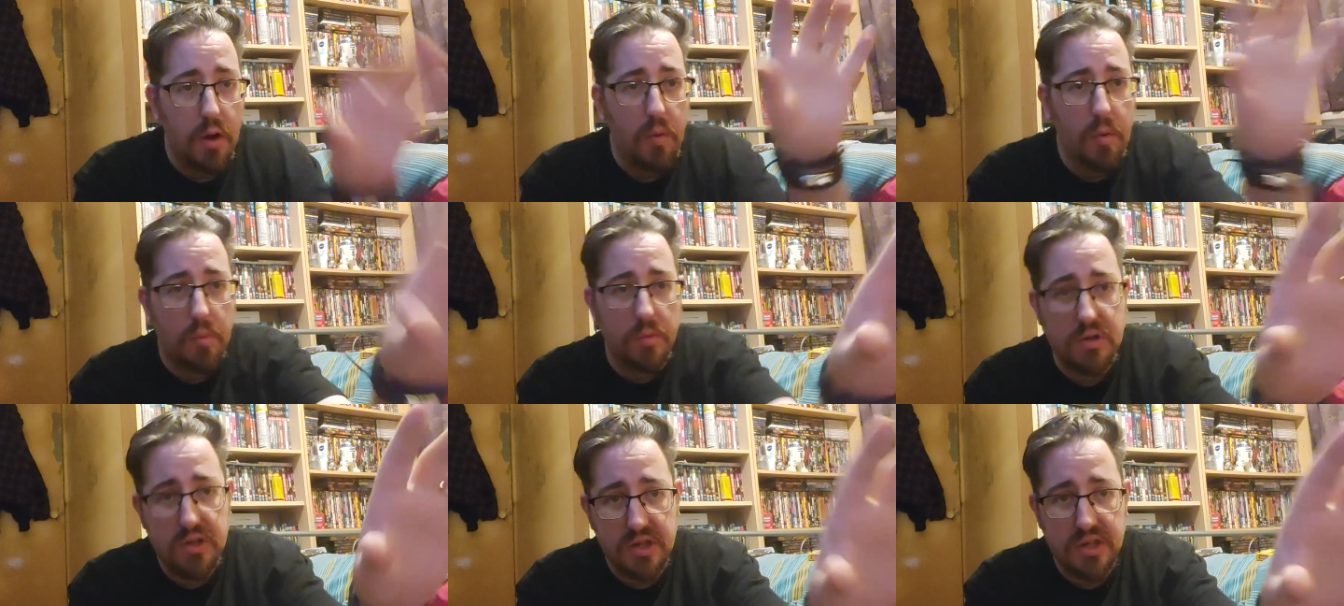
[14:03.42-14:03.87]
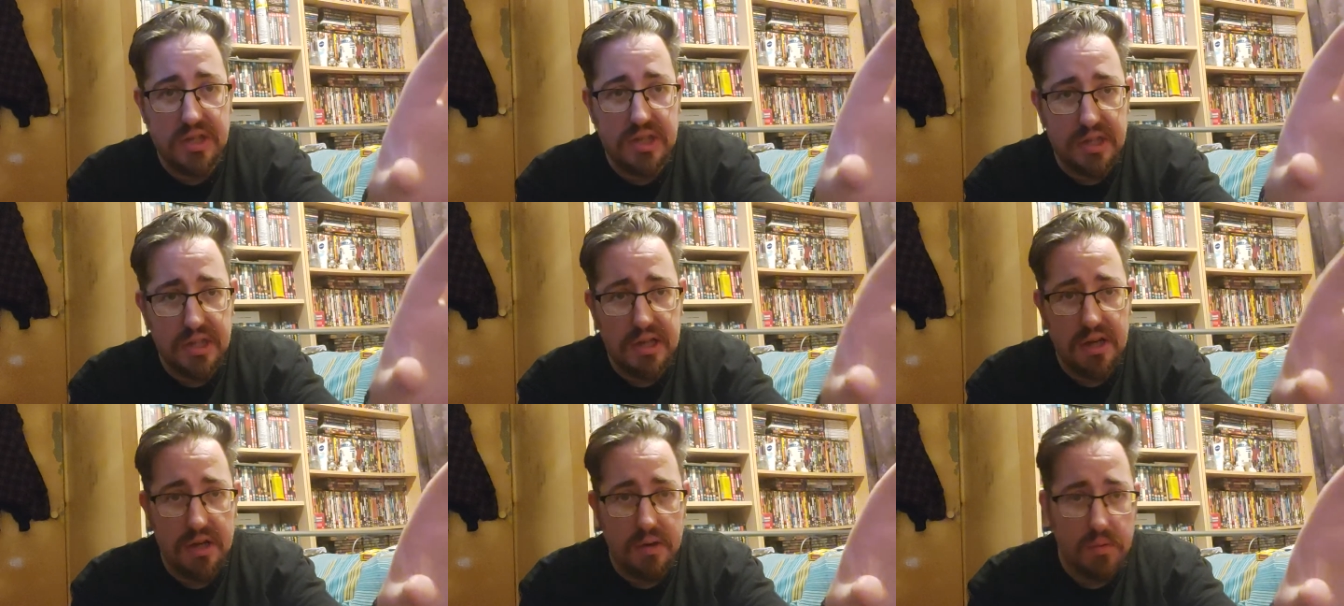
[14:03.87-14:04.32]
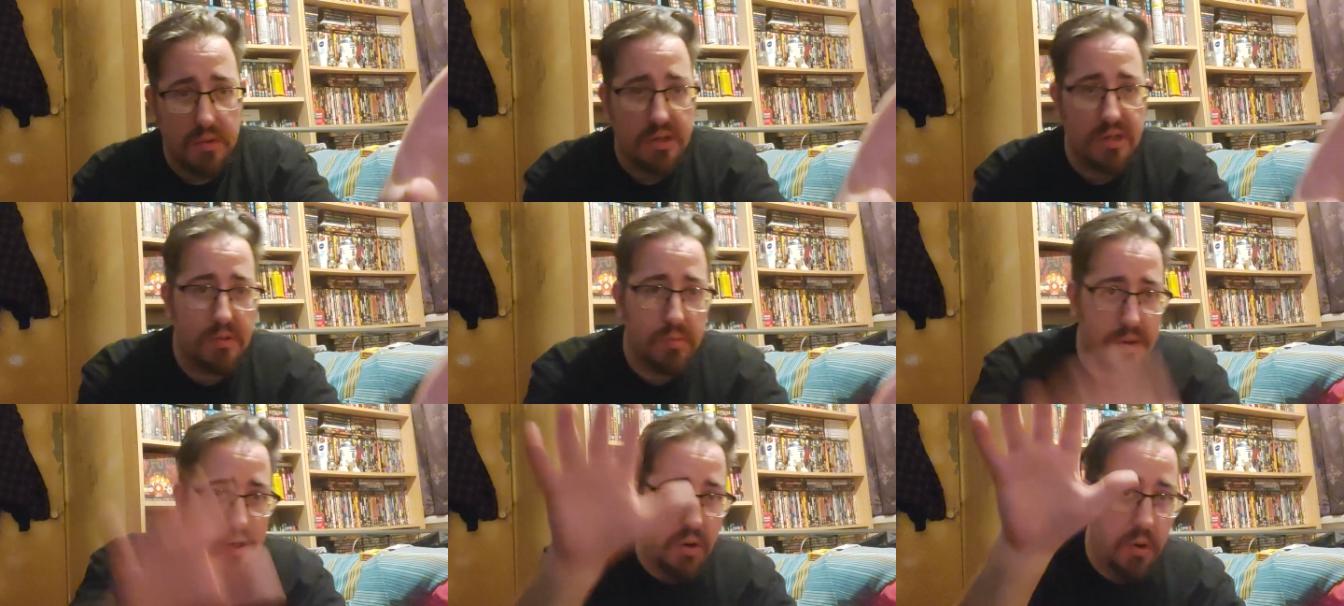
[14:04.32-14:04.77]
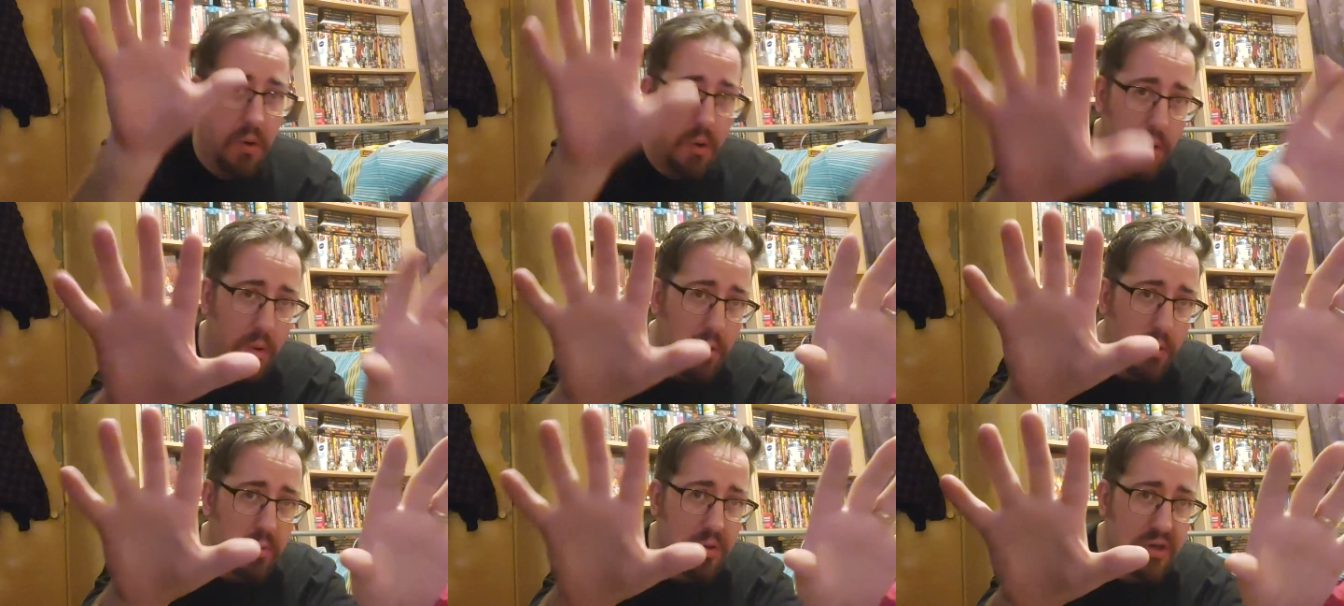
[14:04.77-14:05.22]
one wants to see the younger ones. We
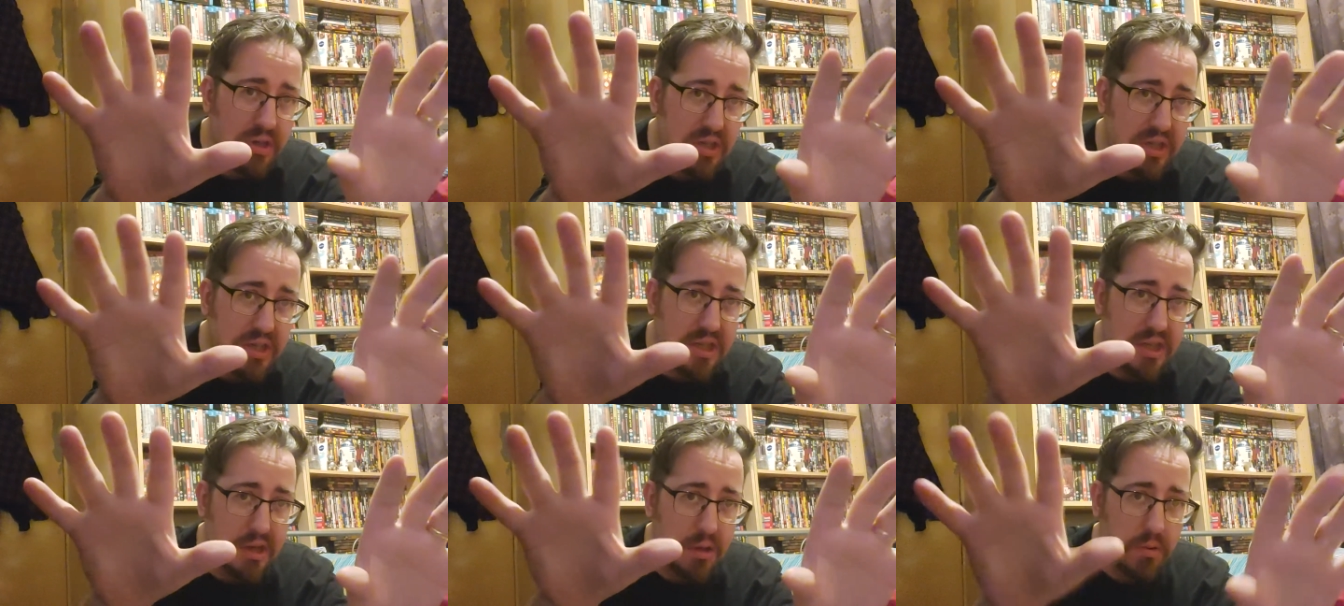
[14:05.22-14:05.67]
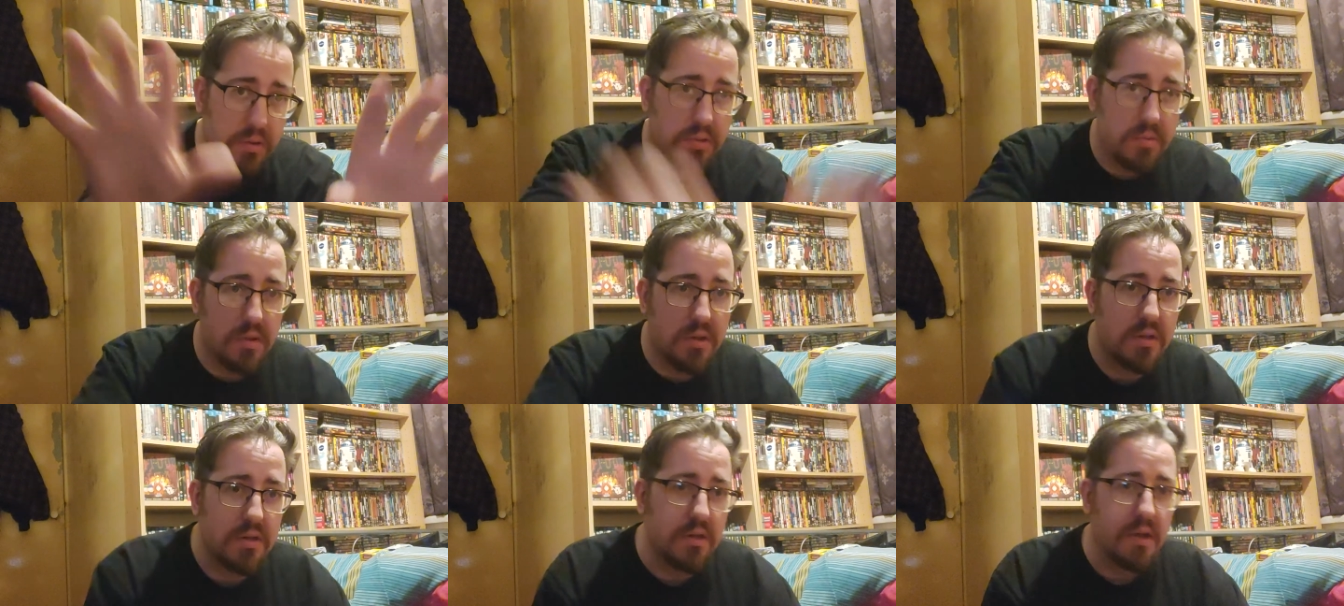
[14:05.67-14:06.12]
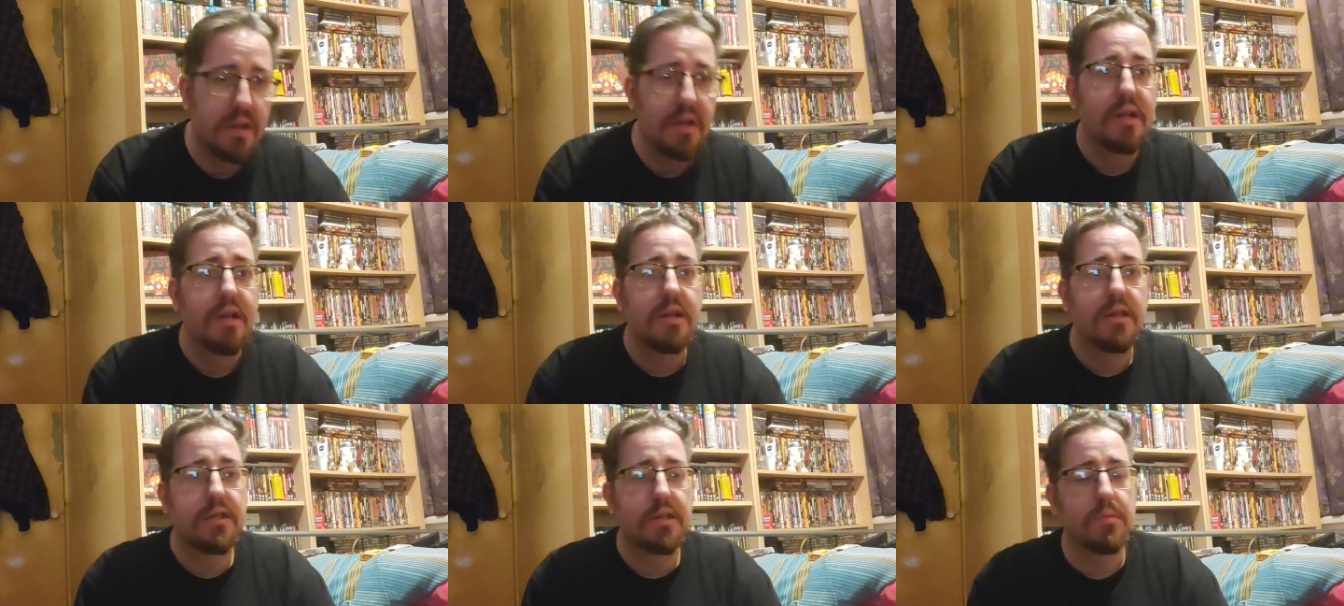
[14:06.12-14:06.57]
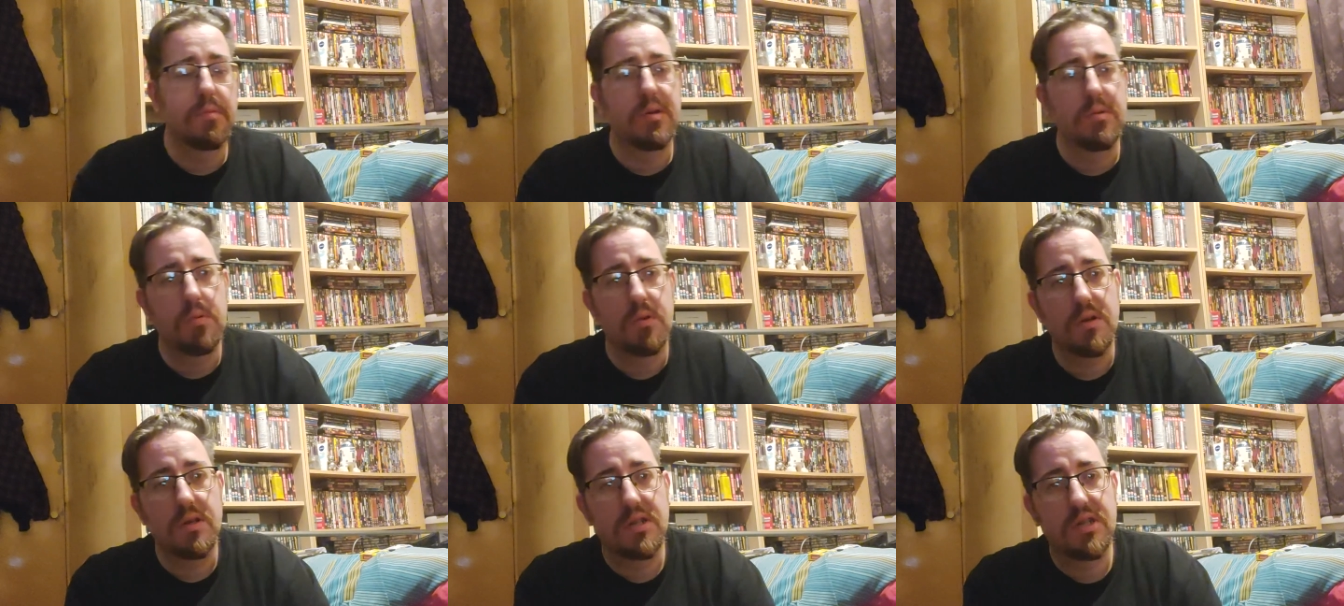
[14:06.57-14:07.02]
all want to see the older ones. That we
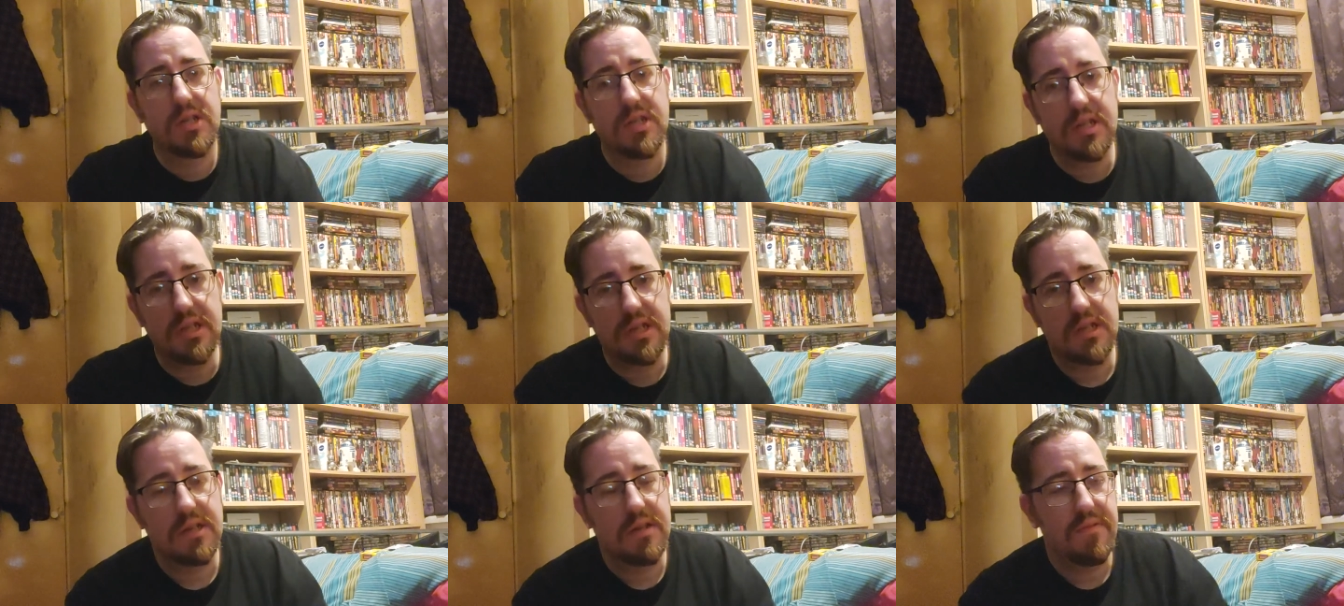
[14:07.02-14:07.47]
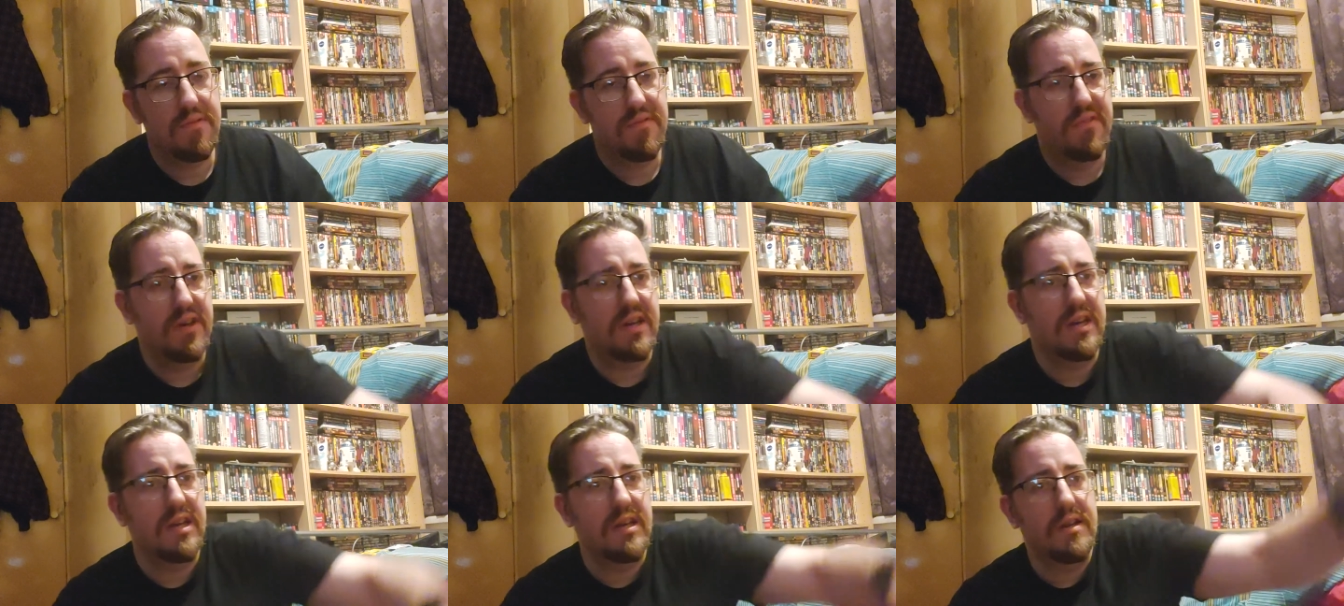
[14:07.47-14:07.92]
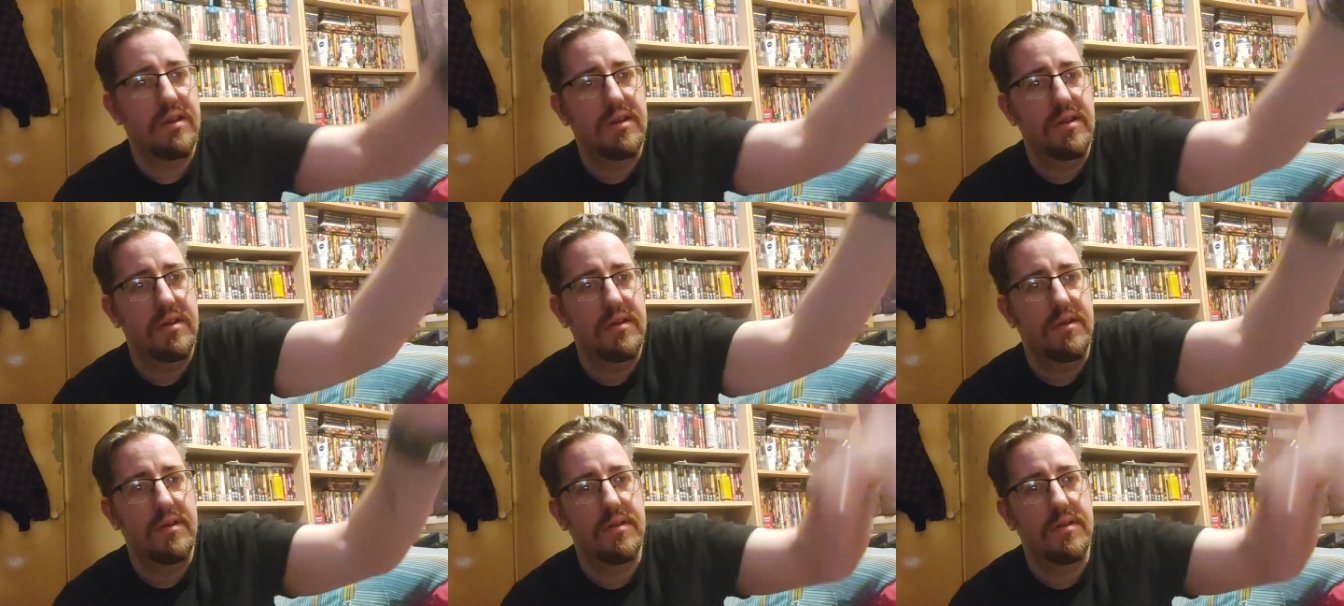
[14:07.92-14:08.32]
want to see fucking,